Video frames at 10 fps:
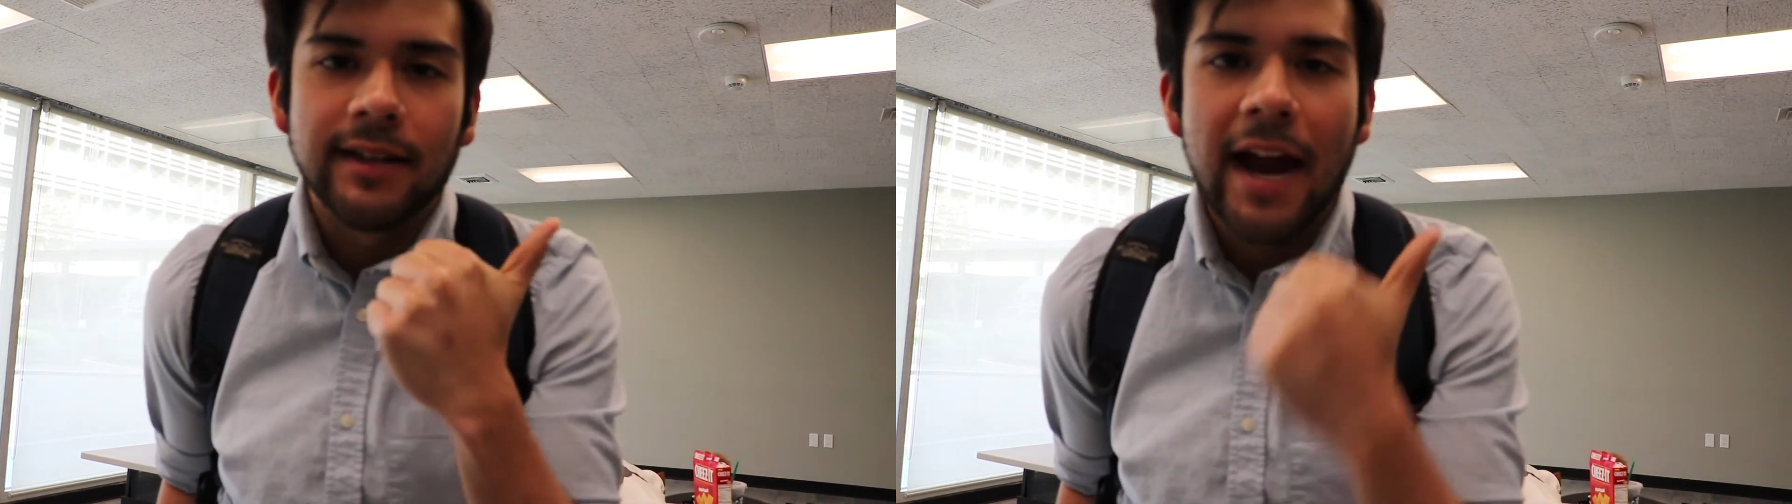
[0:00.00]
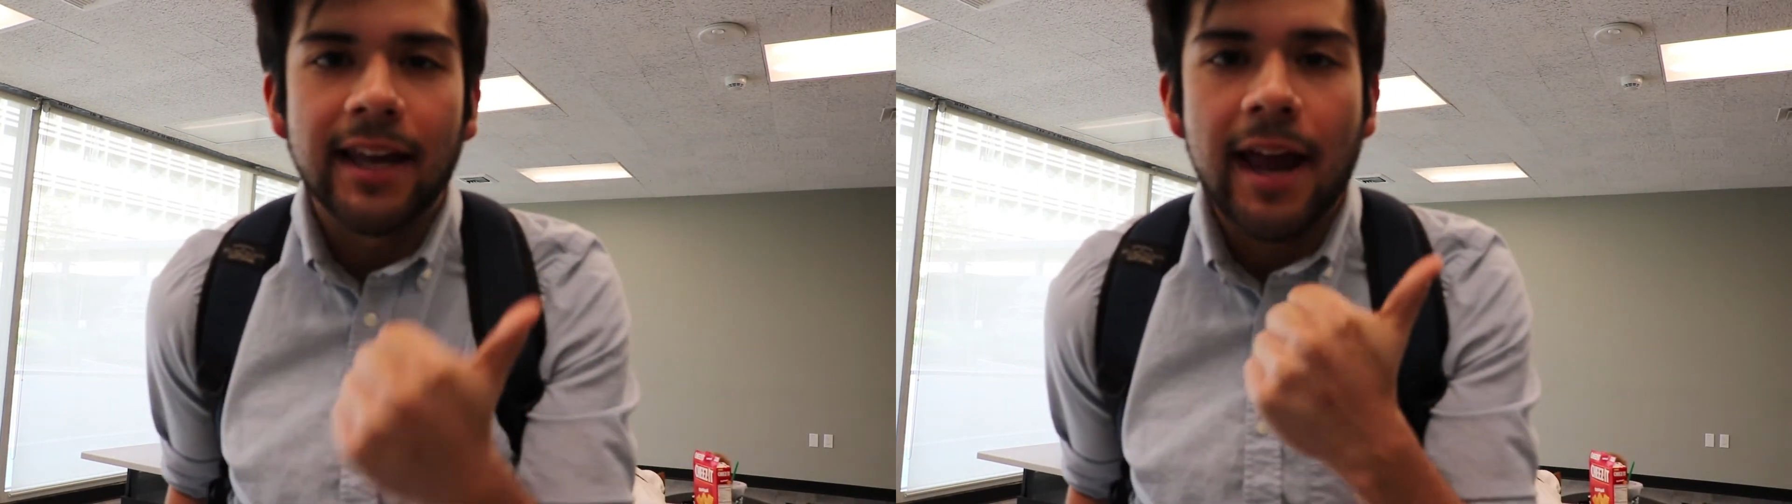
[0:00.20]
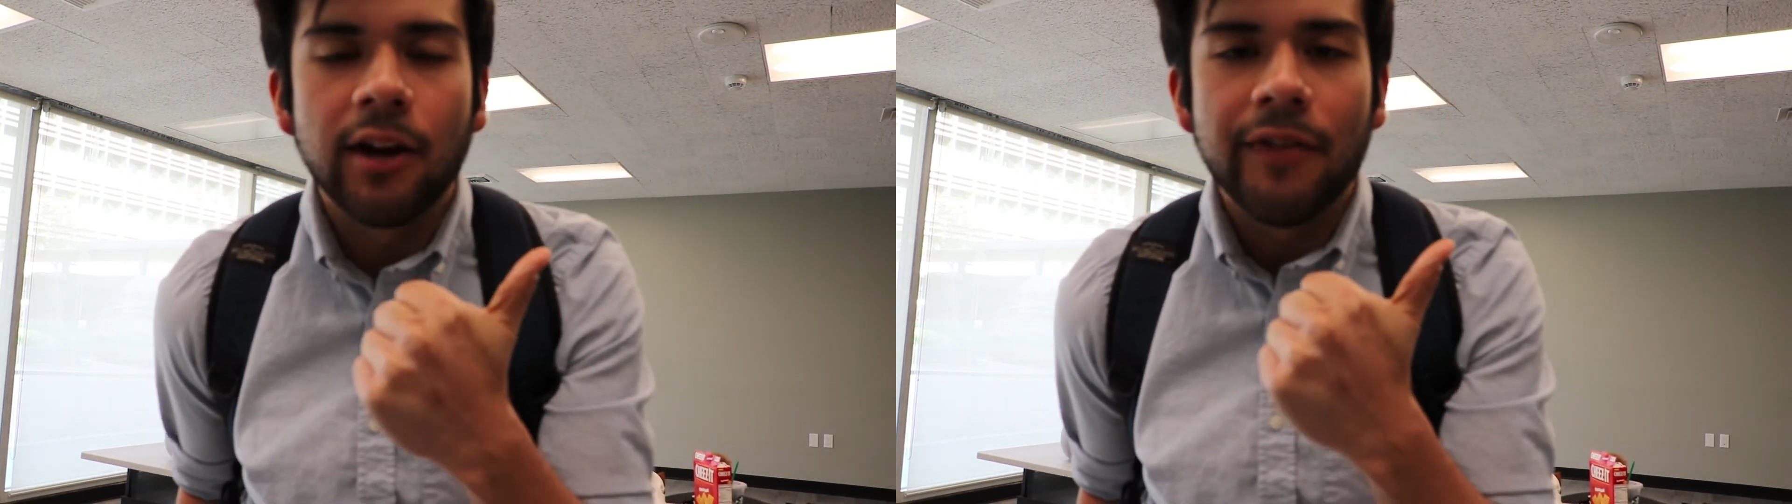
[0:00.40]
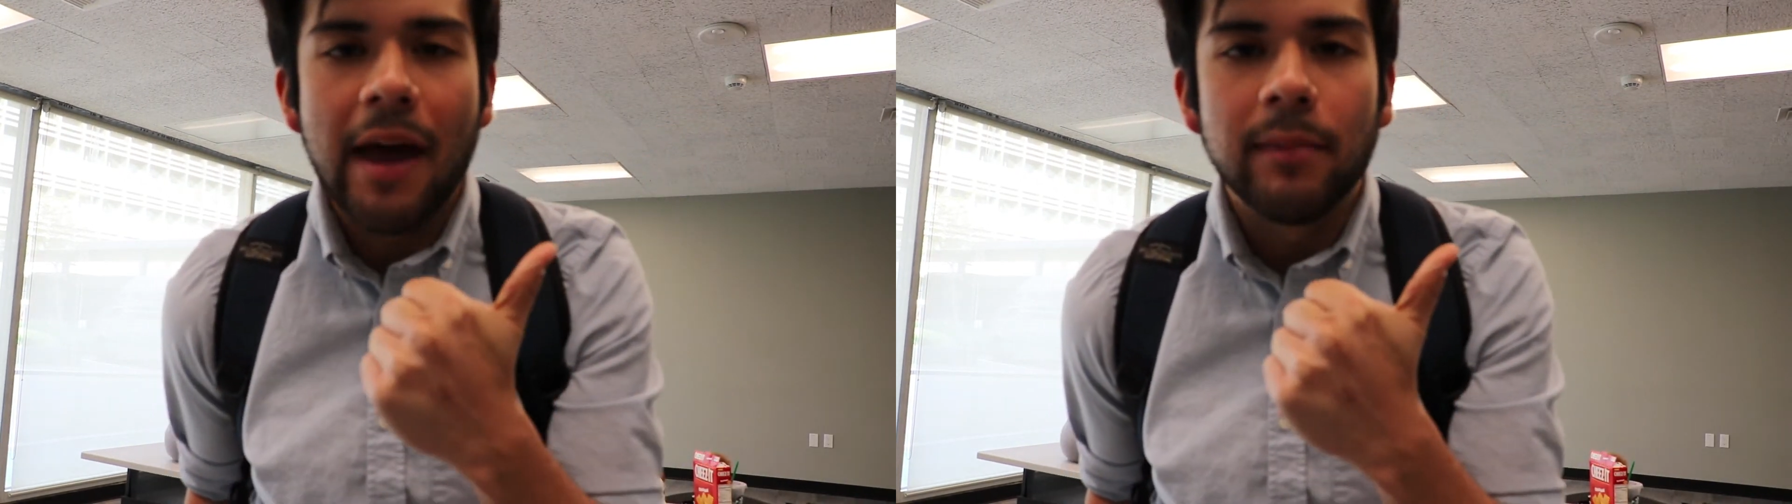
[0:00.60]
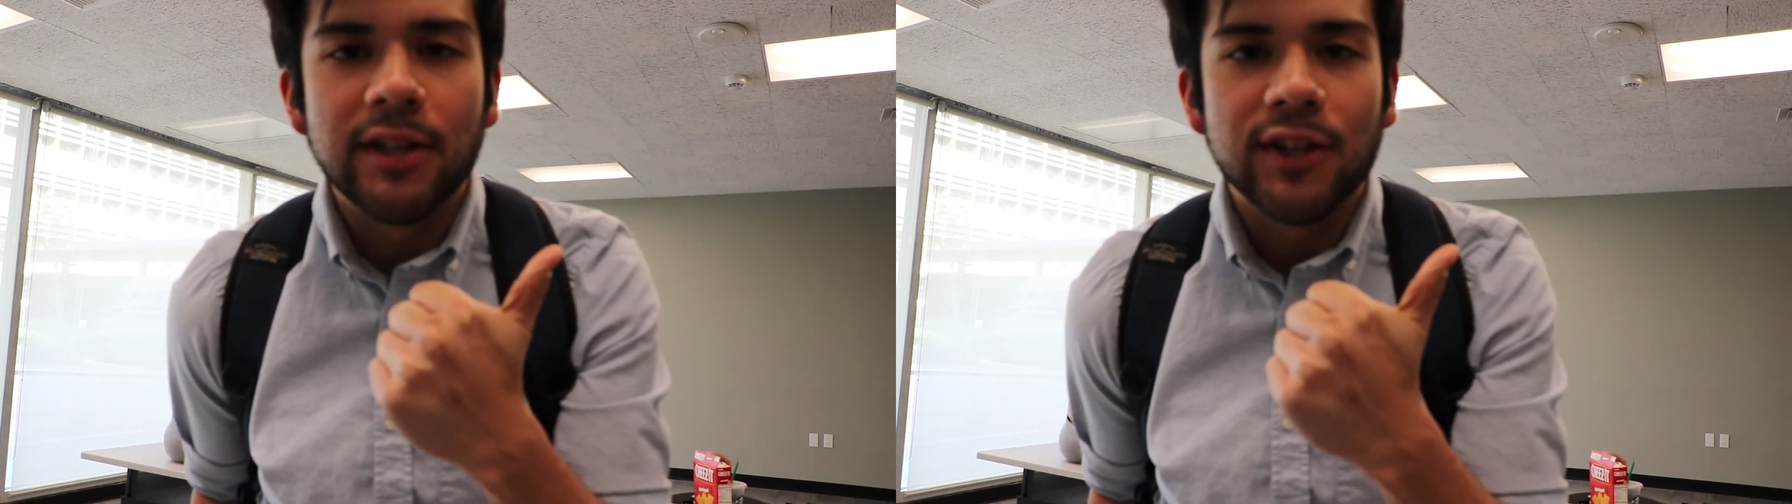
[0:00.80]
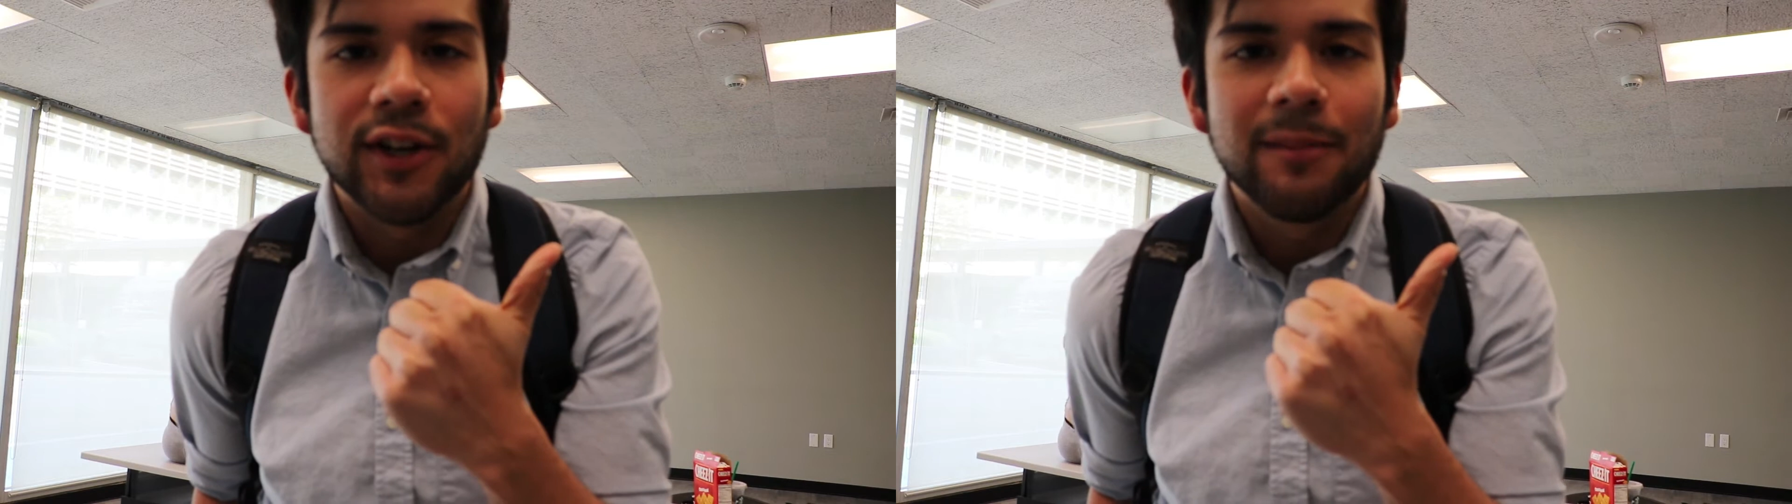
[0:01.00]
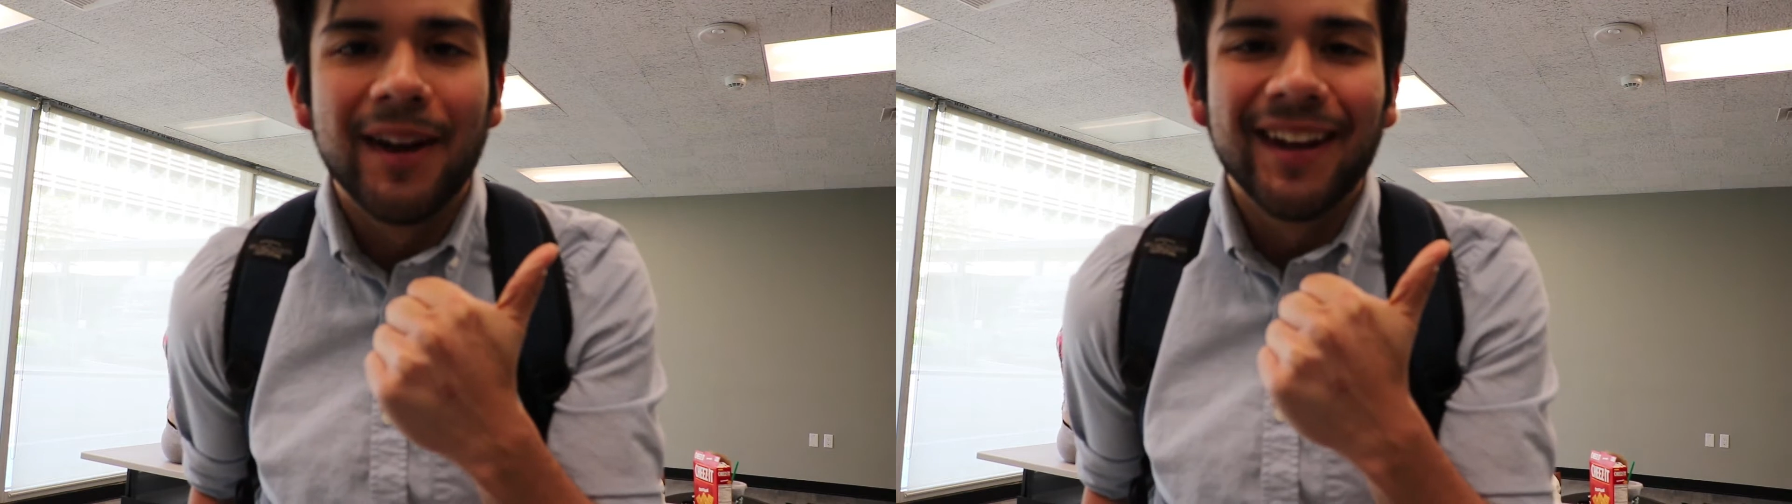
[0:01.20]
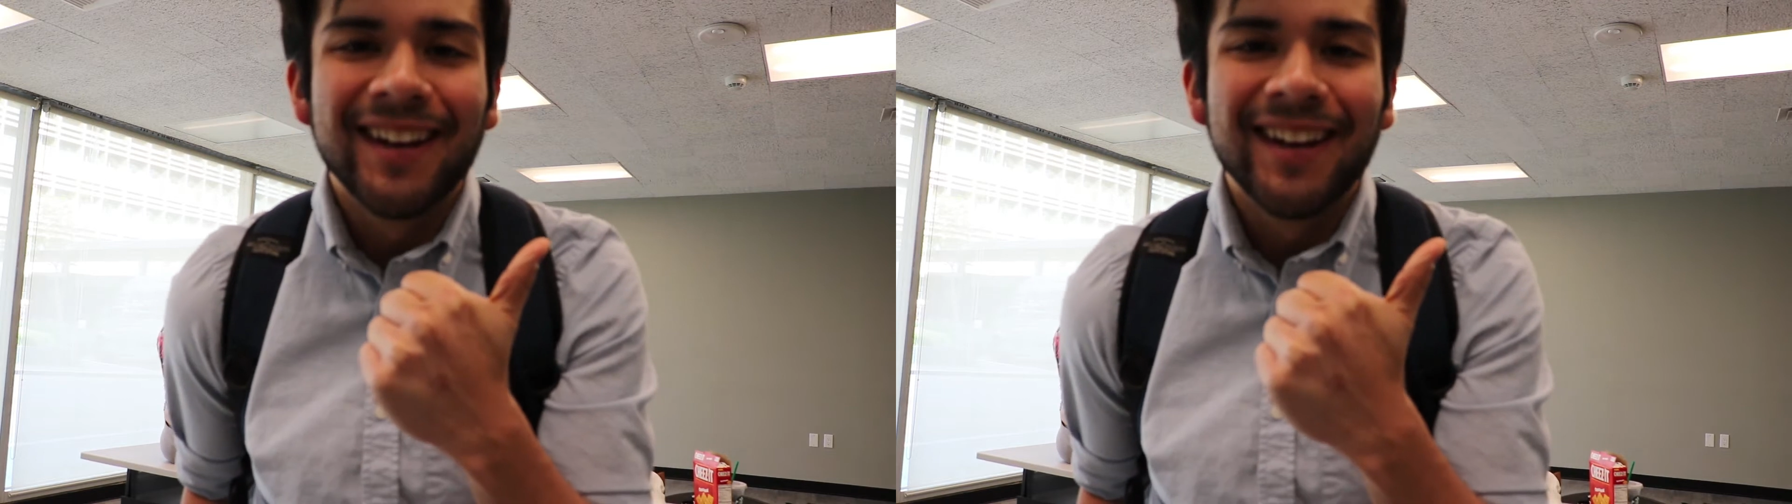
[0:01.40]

98 on that midterm.